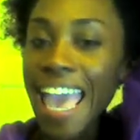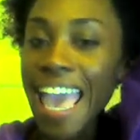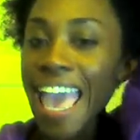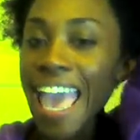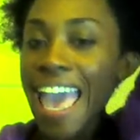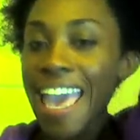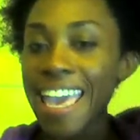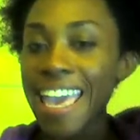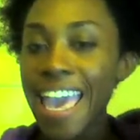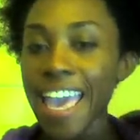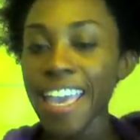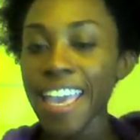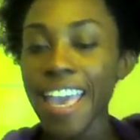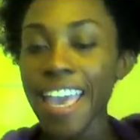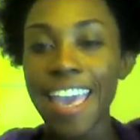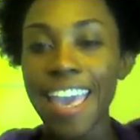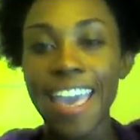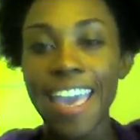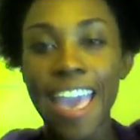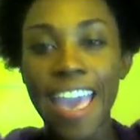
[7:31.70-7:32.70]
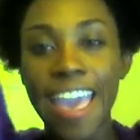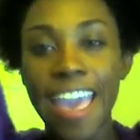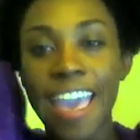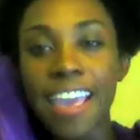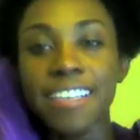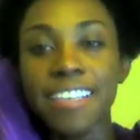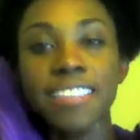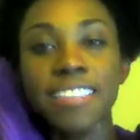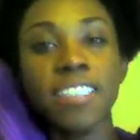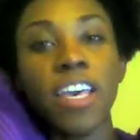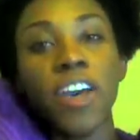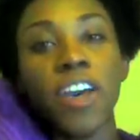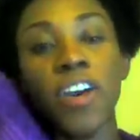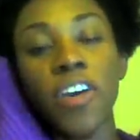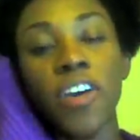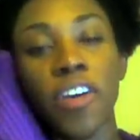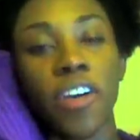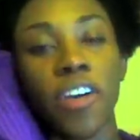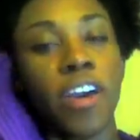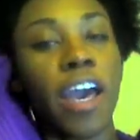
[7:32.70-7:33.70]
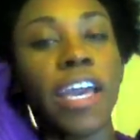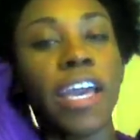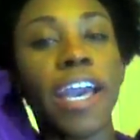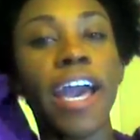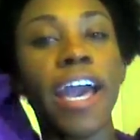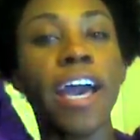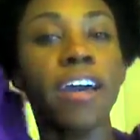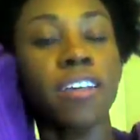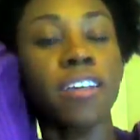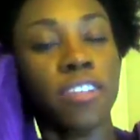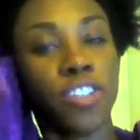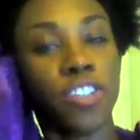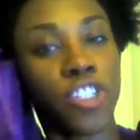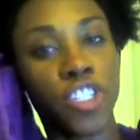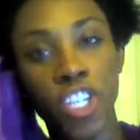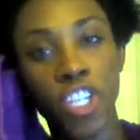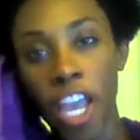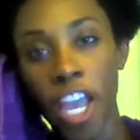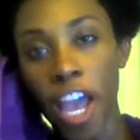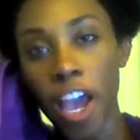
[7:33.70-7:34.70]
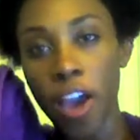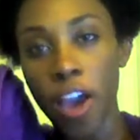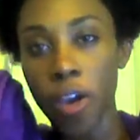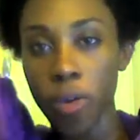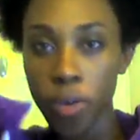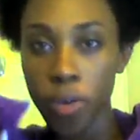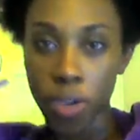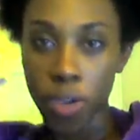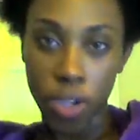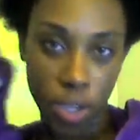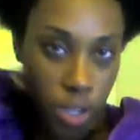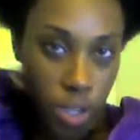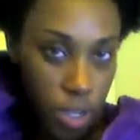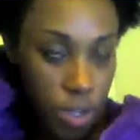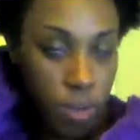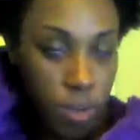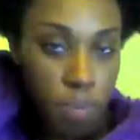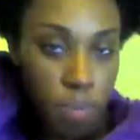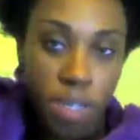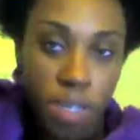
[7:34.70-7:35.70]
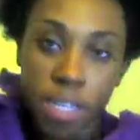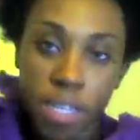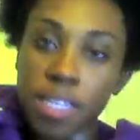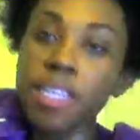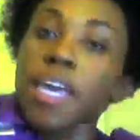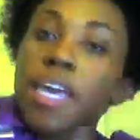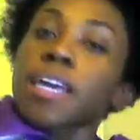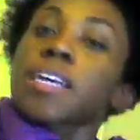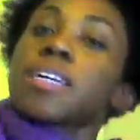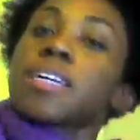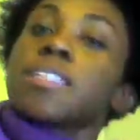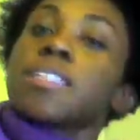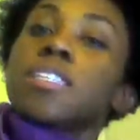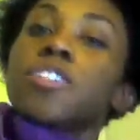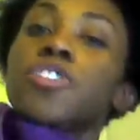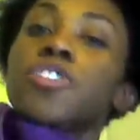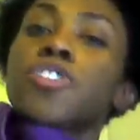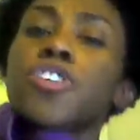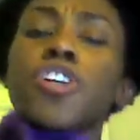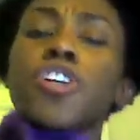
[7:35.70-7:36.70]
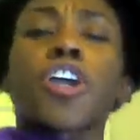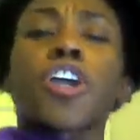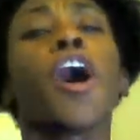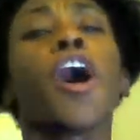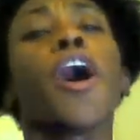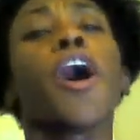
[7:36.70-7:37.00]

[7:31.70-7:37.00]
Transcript: Hey, hey, hey, hey. So I got out of the shower, put in that conditioner.